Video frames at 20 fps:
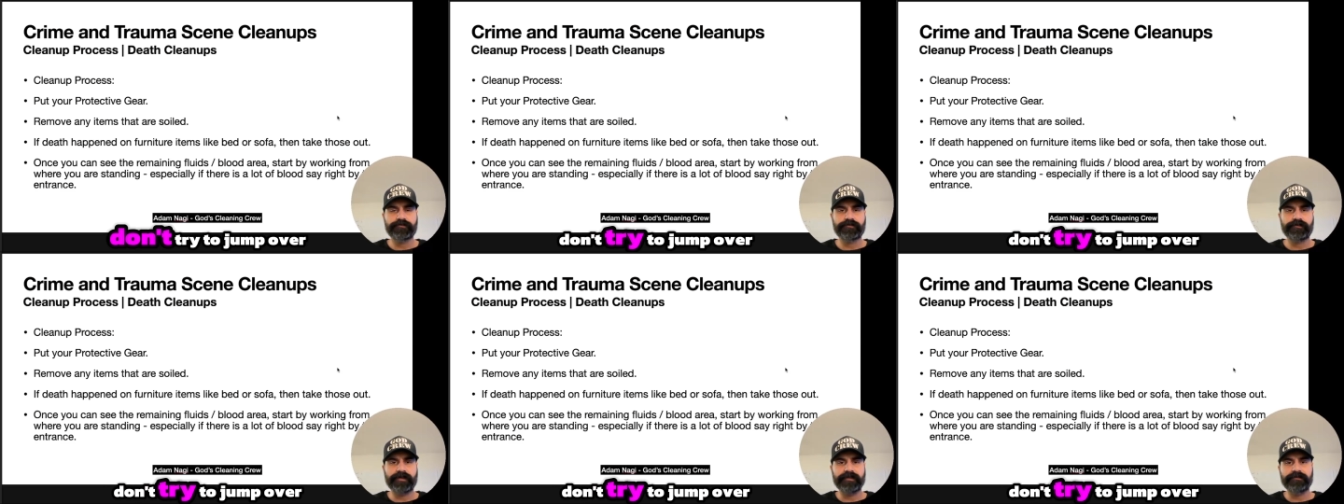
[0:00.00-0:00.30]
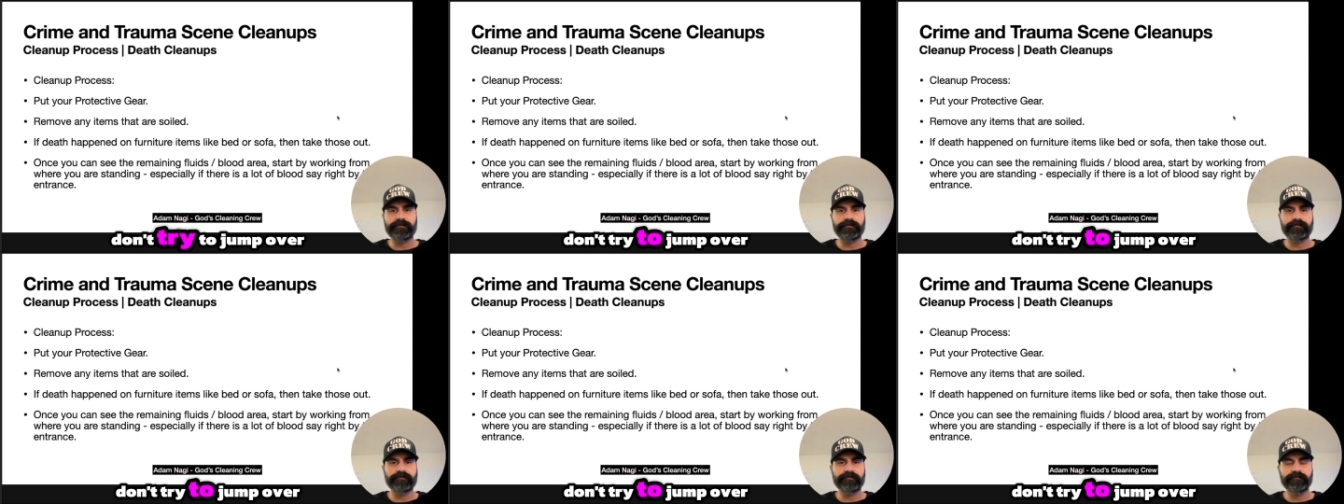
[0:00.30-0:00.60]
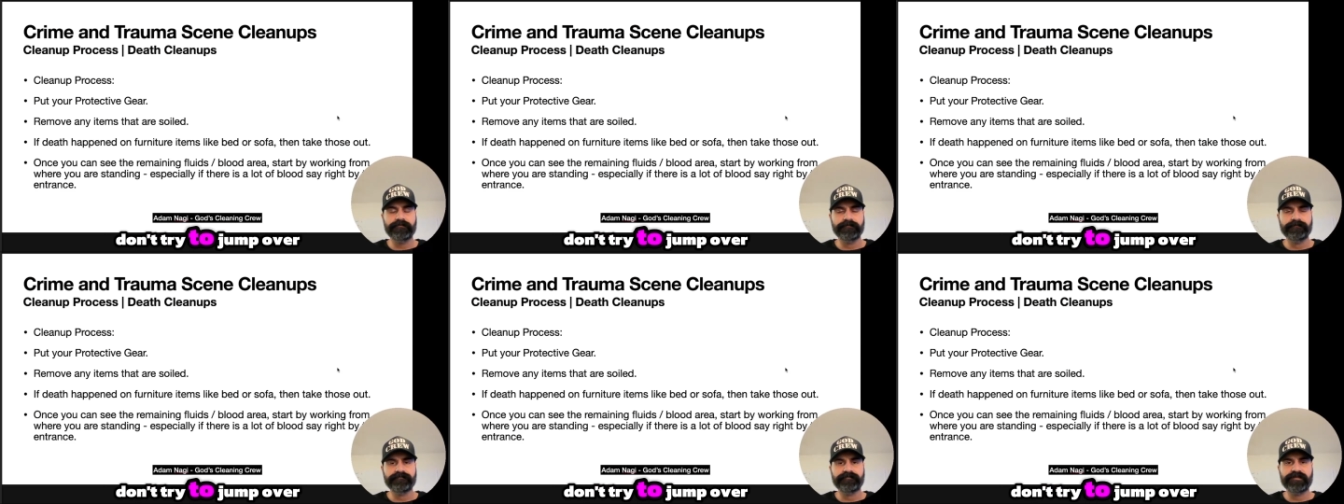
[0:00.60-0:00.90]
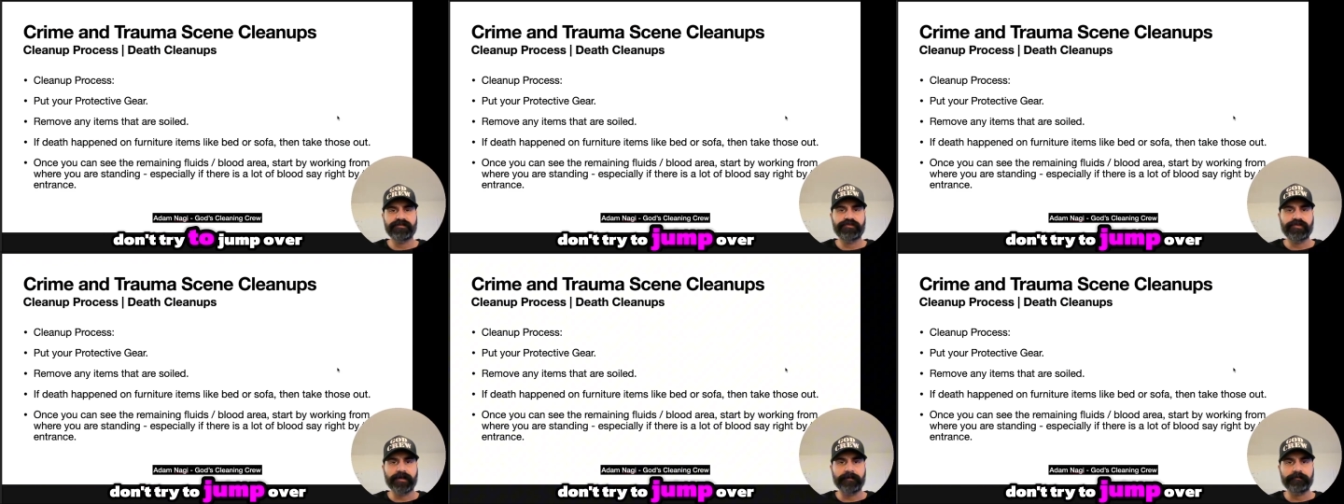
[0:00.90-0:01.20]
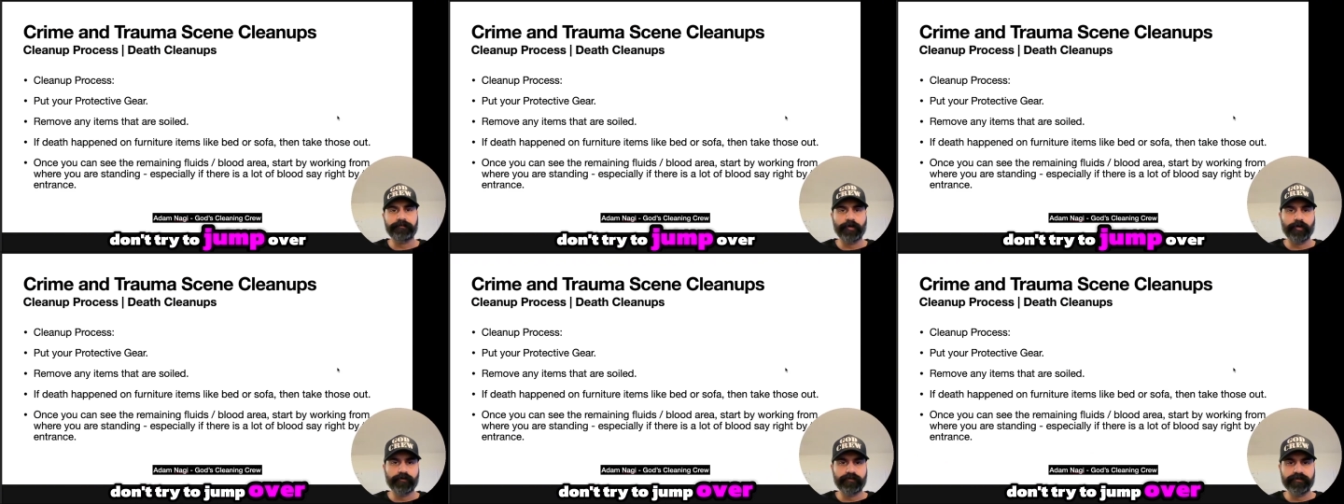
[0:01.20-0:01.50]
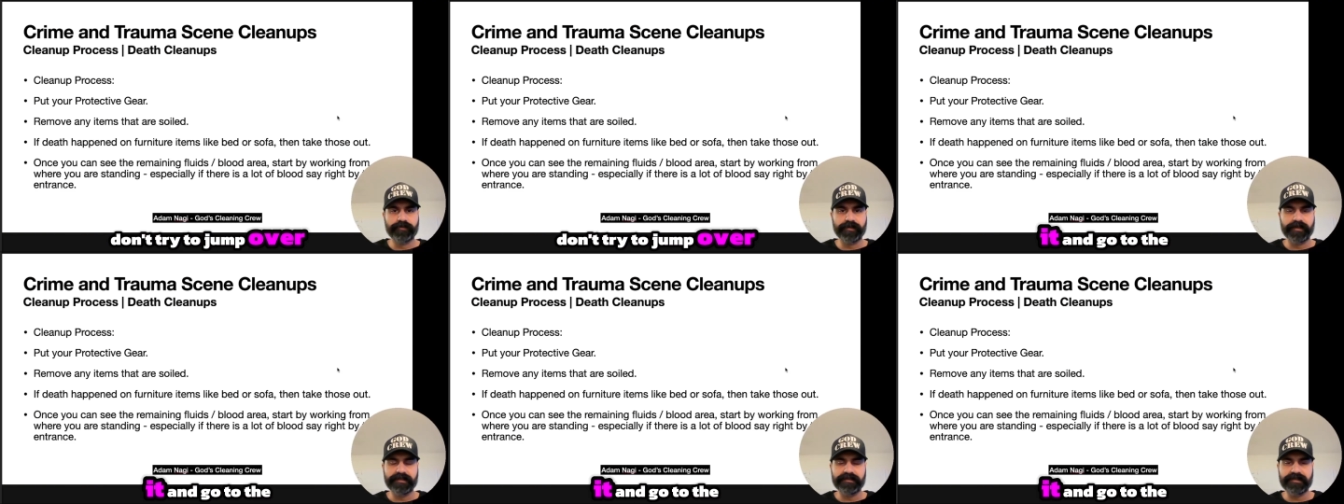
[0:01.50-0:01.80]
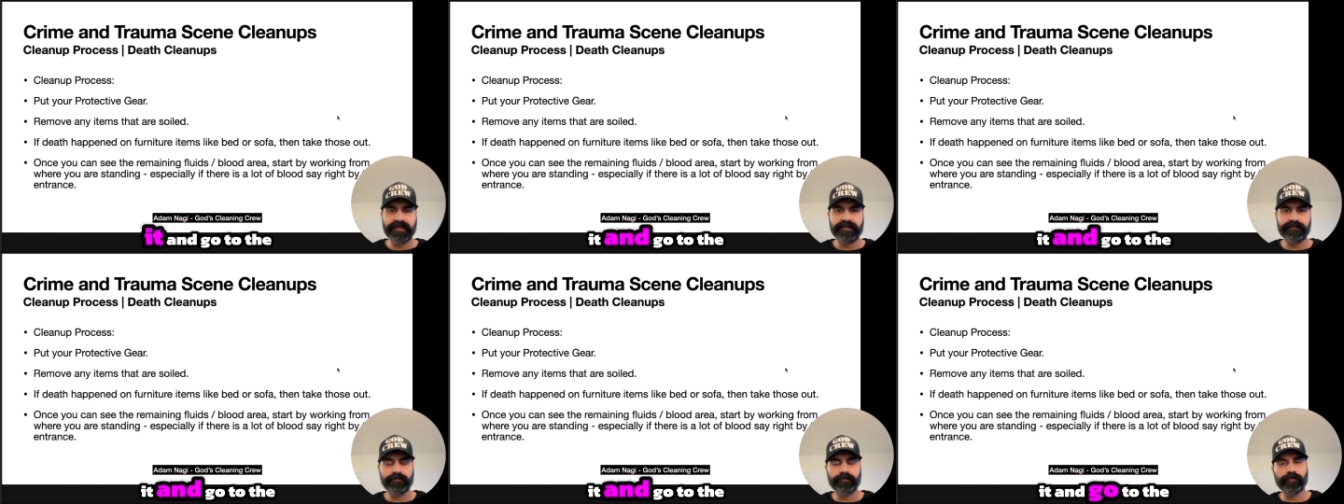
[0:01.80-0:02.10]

try to jump over it and